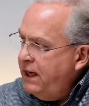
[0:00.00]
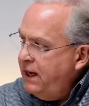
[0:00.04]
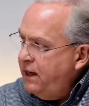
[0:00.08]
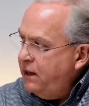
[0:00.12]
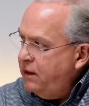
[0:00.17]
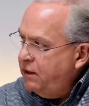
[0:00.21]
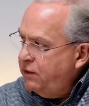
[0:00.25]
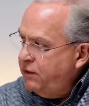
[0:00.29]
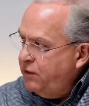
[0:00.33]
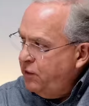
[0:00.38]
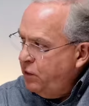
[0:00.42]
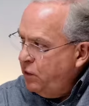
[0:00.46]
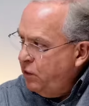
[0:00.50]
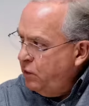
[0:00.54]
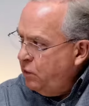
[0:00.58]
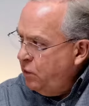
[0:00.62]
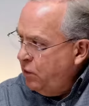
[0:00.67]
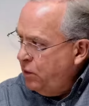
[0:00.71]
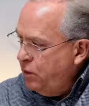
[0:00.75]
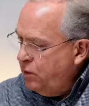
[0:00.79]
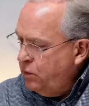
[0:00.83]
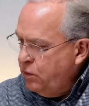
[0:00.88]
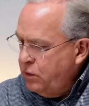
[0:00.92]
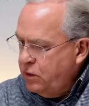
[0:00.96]
And a third
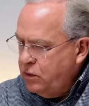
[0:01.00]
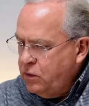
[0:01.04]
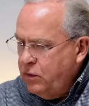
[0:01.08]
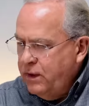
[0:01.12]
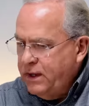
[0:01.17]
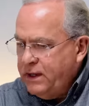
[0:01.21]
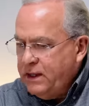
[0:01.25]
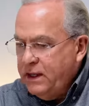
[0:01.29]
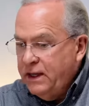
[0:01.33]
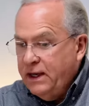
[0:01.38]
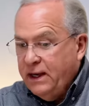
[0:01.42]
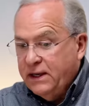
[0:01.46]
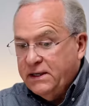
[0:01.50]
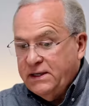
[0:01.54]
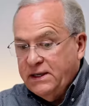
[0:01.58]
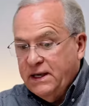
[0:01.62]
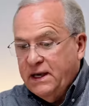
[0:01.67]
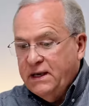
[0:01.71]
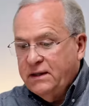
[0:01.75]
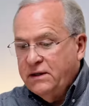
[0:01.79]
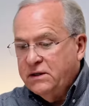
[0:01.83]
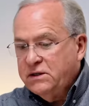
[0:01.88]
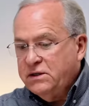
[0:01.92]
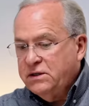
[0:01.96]
word, real quickly, and I'll tell
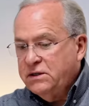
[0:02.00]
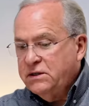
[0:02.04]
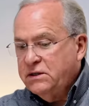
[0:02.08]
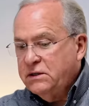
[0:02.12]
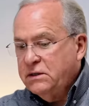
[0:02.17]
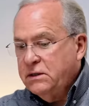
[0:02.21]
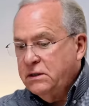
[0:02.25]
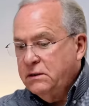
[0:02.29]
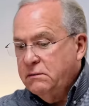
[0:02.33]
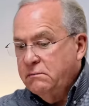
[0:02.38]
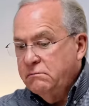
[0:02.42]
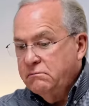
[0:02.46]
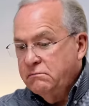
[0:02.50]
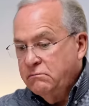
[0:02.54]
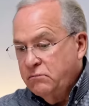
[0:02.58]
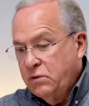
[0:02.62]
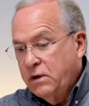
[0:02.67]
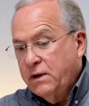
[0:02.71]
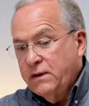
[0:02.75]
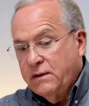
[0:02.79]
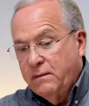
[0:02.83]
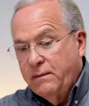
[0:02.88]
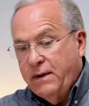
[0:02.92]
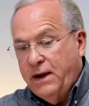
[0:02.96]
you, this is the
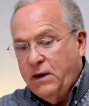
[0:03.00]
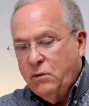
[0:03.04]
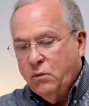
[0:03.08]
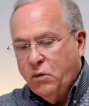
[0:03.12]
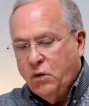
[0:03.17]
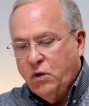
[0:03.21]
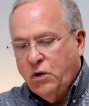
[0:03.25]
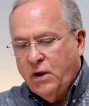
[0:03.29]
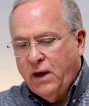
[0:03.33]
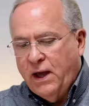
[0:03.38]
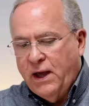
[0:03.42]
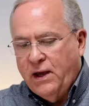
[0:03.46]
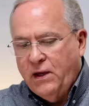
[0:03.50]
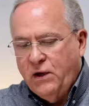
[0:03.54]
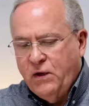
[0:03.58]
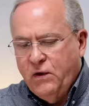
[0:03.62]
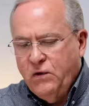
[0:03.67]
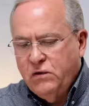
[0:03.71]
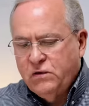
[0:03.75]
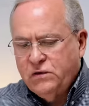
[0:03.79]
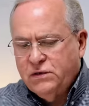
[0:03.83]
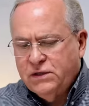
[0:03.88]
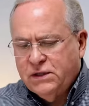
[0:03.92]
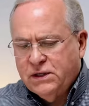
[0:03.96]
really the main word I
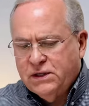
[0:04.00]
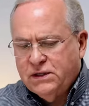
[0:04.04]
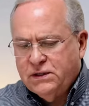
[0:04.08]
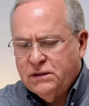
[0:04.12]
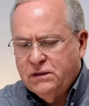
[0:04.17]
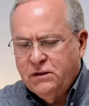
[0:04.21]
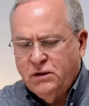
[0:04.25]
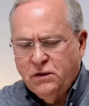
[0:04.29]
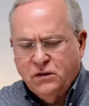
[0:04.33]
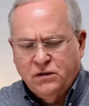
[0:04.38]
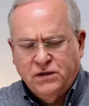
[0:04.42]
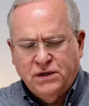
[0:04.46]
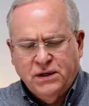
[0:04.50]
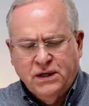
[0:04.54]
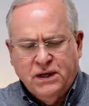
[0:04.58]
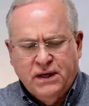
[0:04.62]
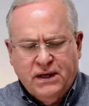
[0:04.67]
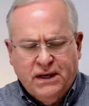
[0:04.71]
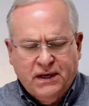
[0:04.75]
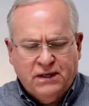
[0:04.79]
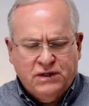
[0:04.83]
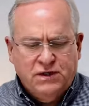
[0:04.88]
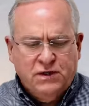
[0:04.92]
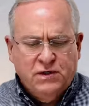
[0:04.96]
use. It's used in
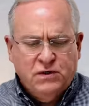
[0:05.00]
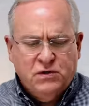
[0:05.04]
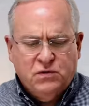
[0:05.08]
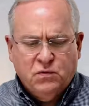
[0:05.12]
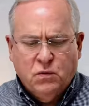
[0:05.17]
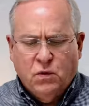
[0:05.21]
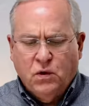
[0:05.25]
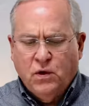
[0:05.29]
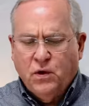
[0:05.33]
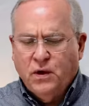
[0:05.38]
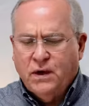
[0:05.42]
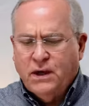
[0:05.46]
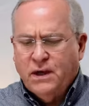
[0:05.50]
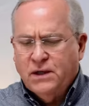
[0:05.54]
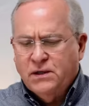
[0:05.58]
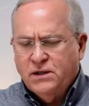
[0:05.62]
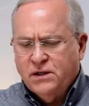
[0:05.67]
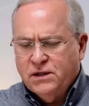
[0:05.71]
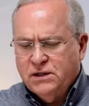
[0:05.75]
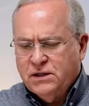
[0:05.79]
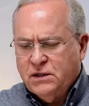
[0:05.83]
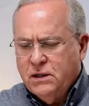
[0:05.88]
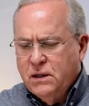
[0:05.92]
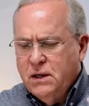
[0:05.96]
addictions work and
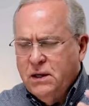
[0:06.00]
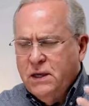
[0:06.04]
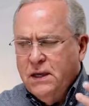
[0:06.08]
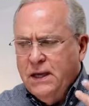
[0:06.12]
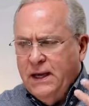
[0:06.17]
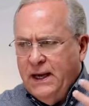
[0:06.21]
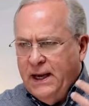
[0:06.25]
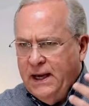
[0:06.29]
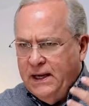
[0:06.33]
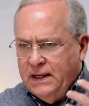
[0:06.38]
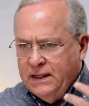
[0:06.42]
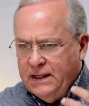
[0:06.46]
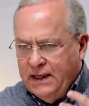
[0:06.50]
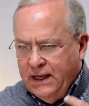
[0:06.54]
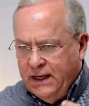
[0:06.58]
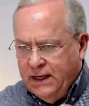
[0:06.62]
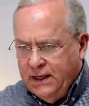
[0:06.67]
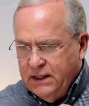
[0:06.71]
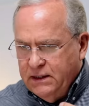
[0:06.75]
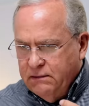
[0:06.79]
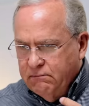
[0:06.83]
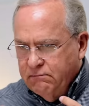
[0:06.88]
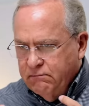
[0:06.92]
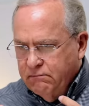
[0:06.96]
just in
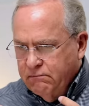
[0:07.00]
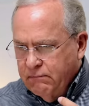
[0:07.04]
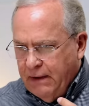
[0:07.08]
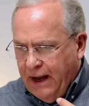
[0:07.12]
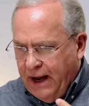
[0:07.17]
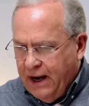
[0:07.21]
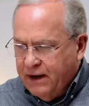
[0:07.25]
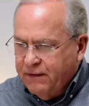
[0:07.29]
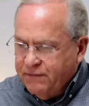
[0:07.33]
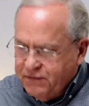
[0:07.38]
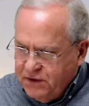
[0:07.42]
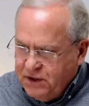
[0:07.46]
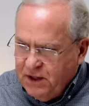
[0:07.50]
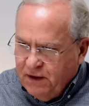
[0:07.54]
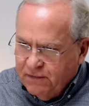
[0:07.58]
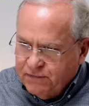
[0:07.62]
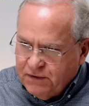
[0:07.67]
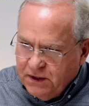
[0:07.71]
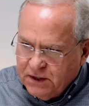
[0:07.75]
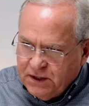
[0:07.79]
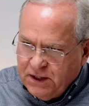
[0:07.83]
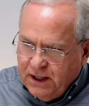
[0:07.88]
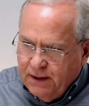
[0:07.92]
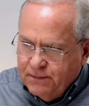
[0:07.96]
getting out of self
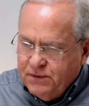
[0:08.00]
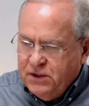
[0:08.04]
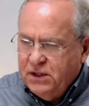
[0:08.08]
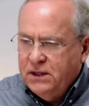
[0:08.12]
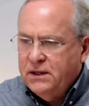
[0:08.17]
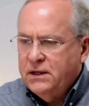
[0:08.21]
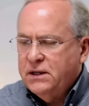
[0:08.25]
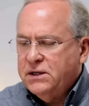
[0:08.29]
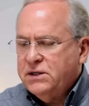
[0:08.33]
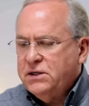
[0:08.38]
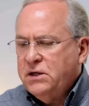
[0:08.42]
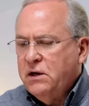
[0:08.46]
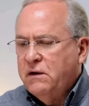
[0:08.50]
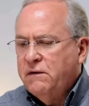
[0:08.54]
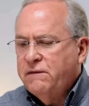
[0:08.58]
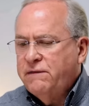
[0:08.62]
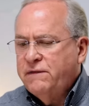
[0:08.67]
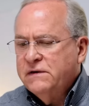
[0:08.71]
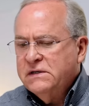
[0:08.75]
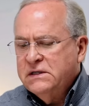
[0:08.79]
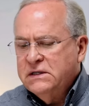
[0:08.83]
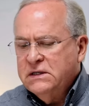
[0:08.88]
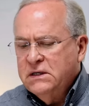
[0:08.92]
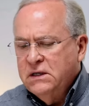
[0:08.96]
deception to self
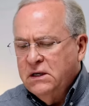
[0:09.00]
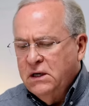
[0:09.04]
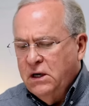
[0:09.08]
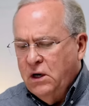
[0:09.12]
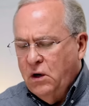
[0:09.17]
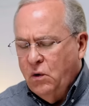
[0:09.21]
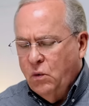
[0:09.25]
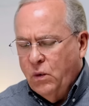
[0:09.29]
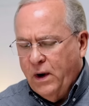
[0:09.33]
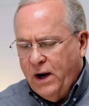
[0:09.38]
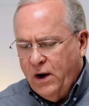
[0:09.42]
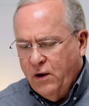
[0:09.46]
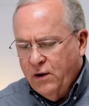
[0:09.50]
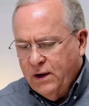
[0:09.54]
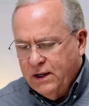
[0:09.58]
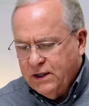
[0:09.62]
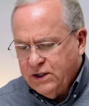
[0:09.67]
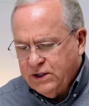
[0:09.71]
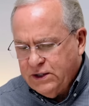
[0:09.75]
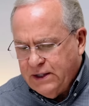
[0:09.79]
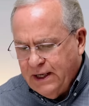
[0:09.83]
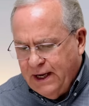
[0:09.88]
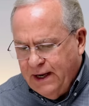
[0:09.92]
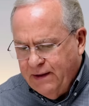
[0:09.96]

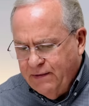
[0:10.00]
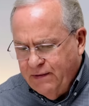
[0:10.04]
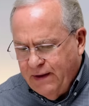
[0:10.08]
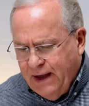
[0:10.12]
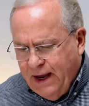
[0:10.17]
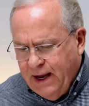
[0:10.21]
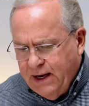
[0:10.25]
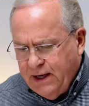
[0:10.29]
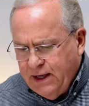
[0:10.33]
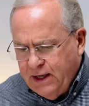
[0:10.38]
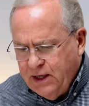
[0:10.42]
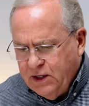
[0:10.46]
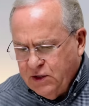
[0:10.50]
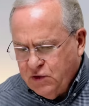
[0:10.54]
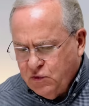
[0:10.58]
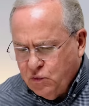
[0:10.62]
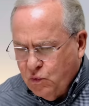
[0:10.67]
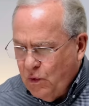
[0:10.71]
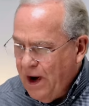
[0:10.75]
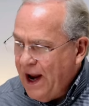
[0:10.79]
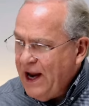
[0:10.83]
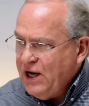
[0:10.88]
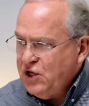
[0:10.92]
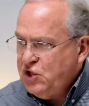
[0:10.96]
awareness, and that is
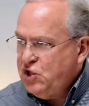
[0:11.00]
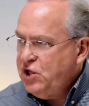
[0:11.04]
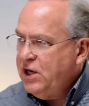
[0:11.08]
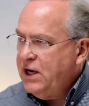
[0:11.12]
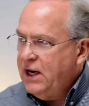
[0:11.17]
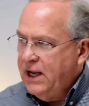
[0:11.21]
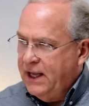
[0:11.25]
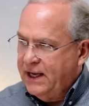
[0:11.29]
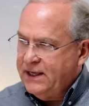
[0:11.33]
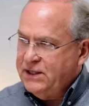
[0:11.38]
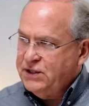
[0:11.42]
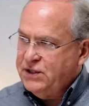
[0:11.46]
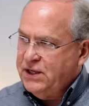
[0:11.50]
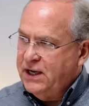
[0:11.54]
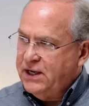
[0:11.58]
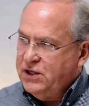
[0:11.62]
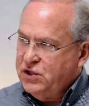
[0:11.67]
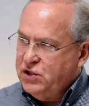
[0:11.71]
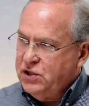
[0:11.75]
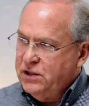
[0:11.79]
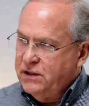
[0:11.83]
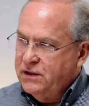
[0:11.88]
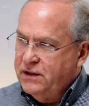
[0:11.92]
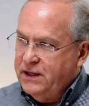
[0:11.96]

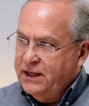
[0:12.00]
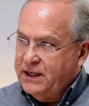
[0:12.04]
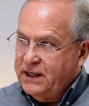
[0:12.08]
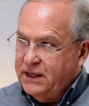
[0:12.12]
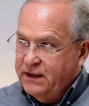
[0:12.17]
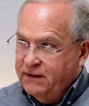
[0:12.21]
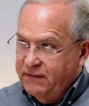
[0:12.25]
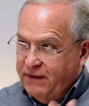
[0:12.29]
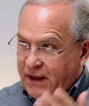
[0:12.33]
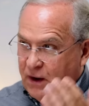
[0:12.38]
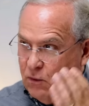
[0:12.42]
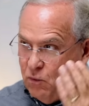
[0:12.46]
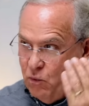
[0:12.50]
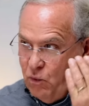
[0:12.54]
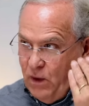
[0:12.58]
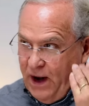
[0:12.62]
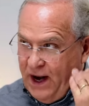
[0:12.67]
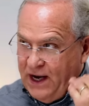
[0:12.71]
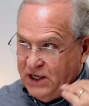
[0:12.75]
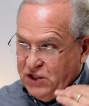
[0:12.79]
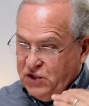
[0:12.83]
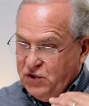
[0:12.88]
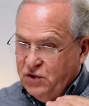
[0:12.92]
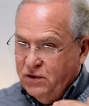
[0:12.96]
rationalization, thinking mm-hmm. of that mm-hmm.
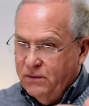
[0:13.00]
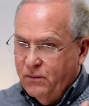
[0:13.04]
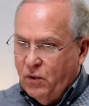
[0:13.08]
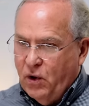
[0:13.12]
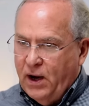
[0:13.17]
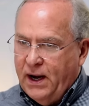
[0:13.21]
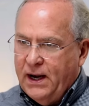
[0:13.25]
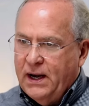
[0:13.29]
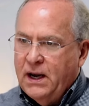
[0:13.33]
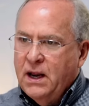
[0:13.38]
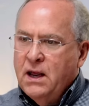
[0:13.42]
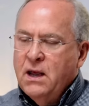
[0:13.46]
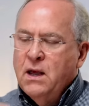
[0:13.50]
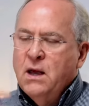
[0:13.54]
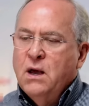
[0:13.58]
rational brain.